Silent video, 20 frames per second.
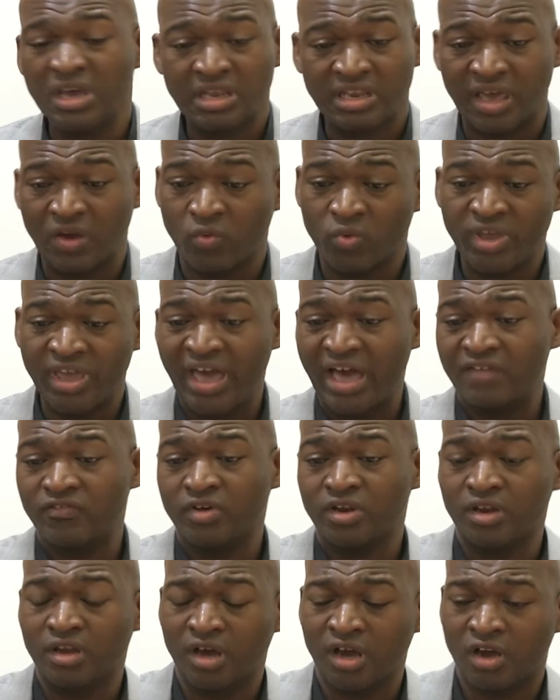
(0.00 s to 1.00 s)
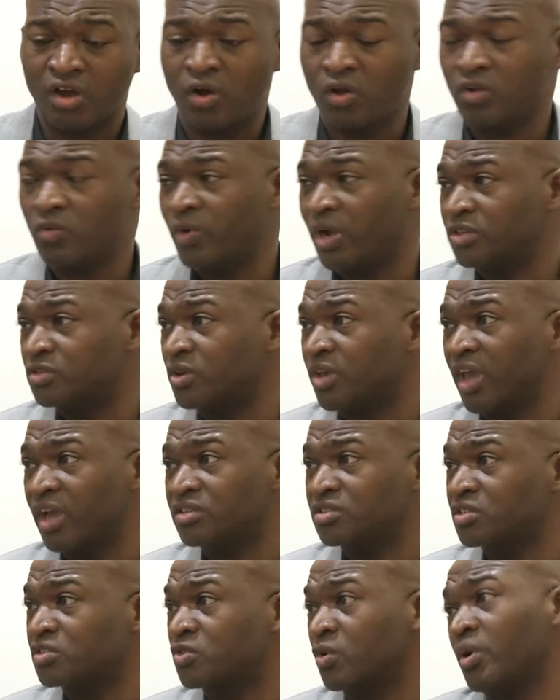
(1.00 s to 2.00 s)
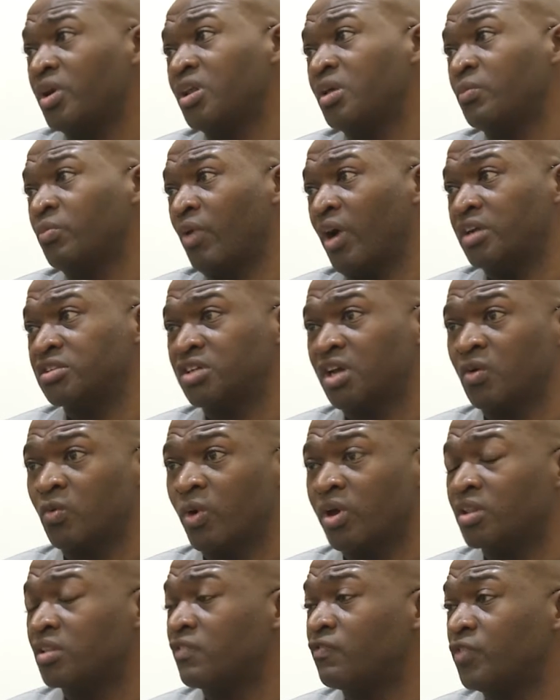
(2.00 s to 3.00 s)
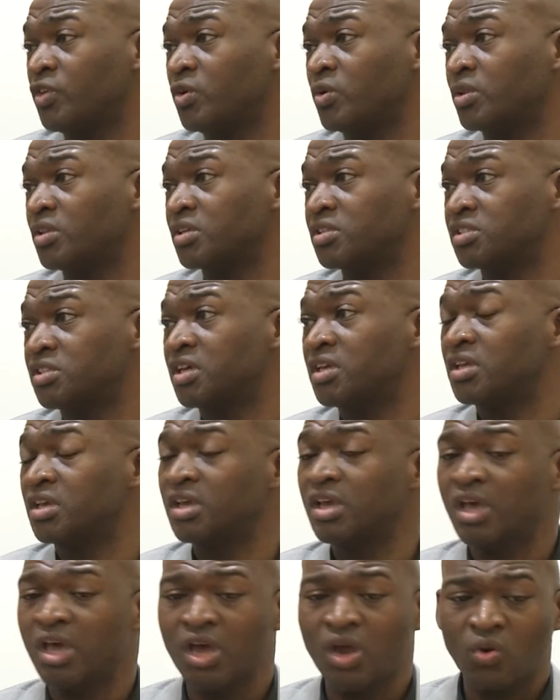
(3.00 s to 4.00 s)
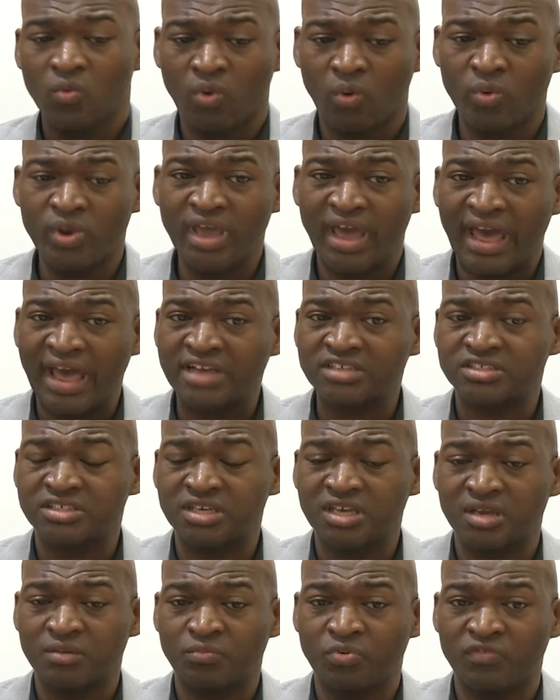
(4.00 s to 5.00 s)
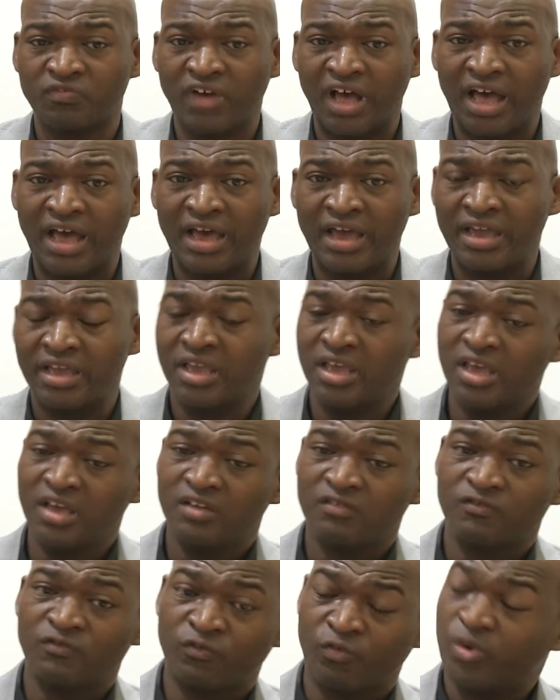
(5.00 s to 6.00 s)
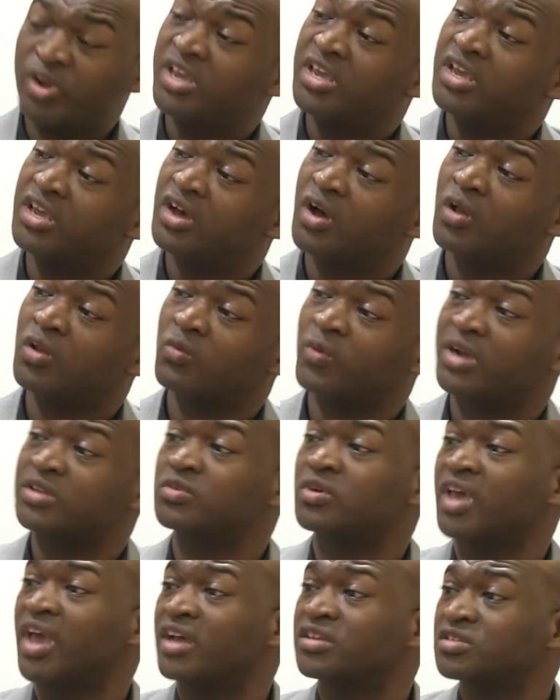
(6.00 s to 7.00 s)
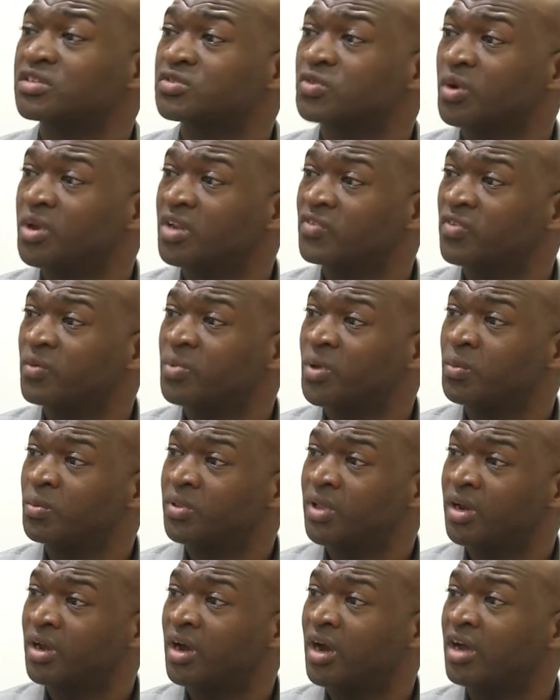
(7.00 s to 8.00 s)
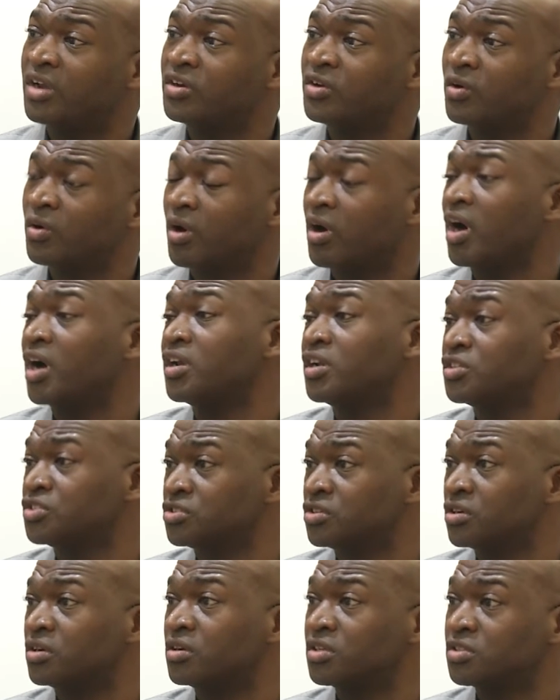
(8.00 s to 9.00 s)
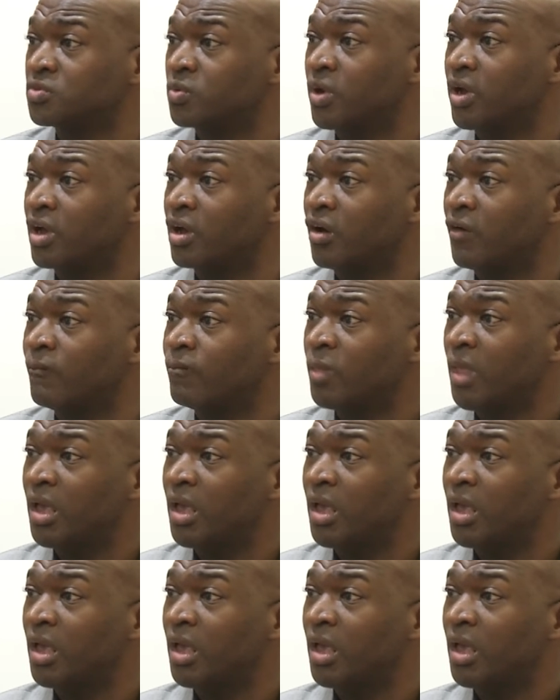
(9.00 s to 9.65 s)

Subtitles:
Like we have a colorectal cancer screening project, one of the few in the city, where we actually can provide free colorectal cancer screening for people that are under or uninsured as well.